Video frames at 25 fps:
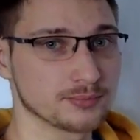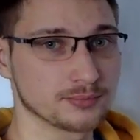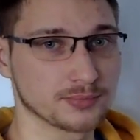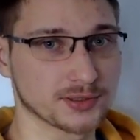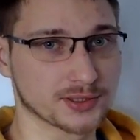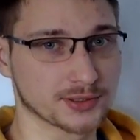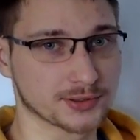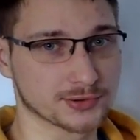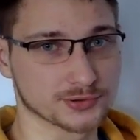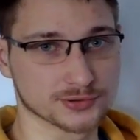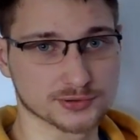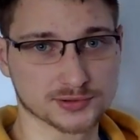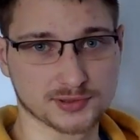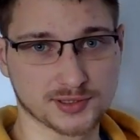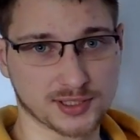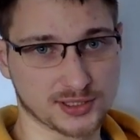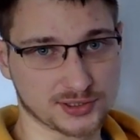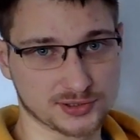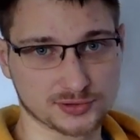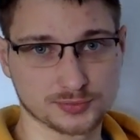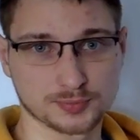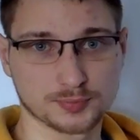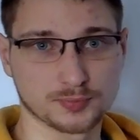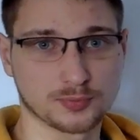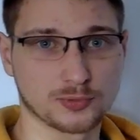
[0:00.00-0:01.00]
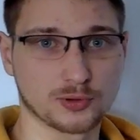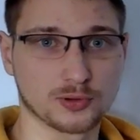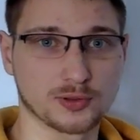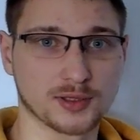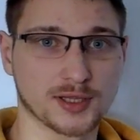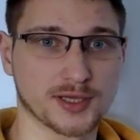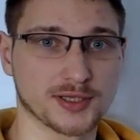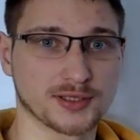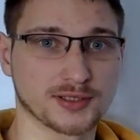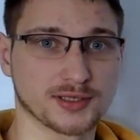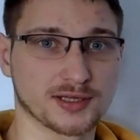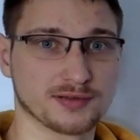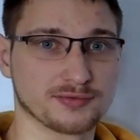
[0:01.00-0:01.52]
because that's all
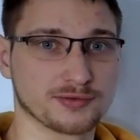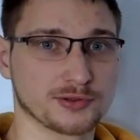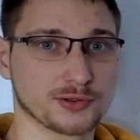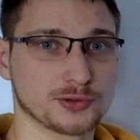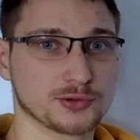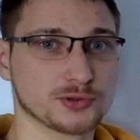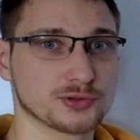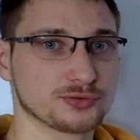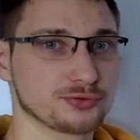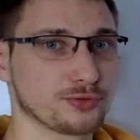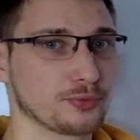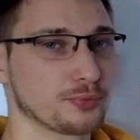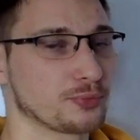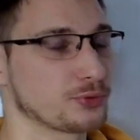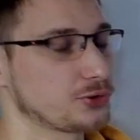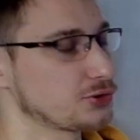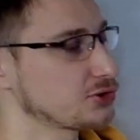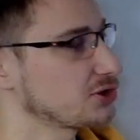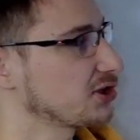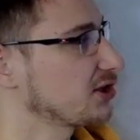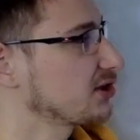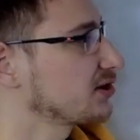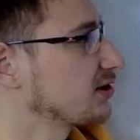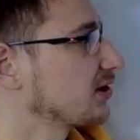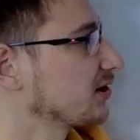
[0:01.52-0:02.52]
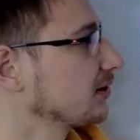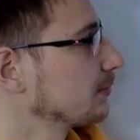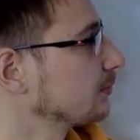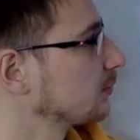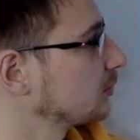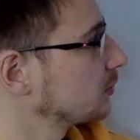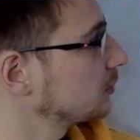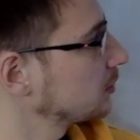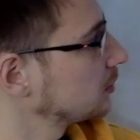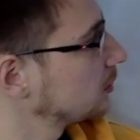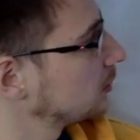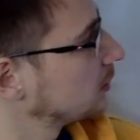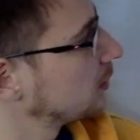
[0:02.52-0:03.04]
I ever use for projects
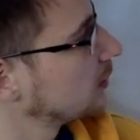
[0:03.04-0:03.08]
anymore,